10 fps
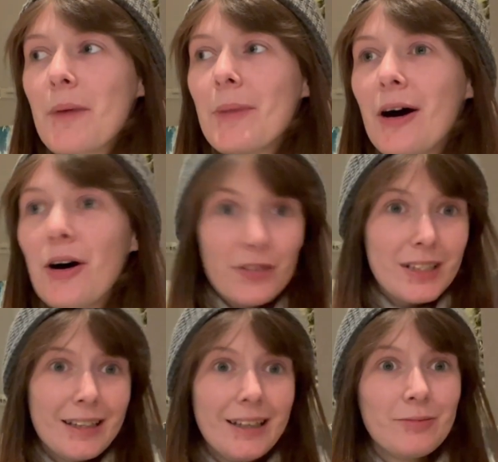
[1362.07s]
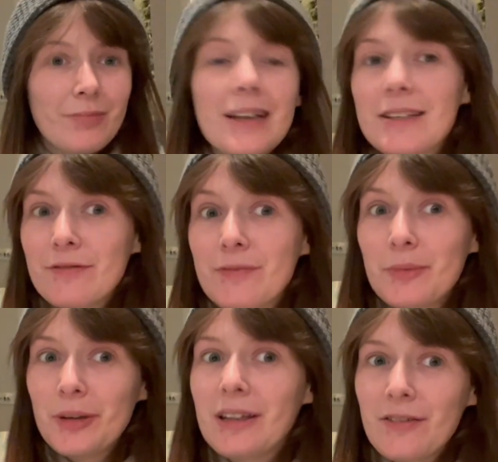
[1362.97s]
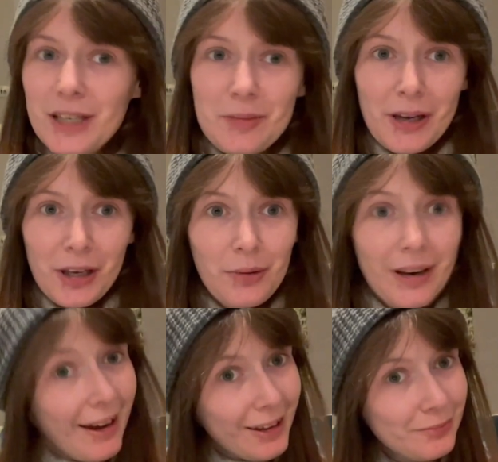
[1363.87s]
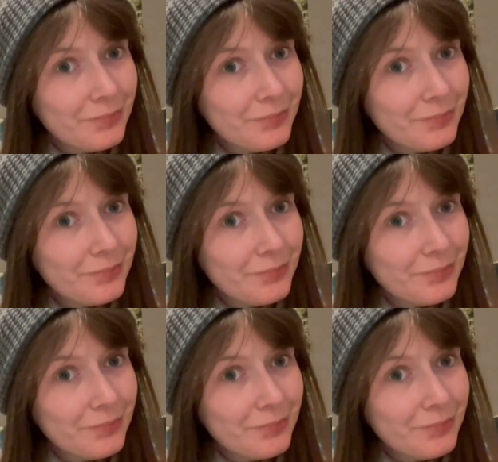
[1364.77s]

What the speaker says: but obviously I didn't completely finish my Q&A.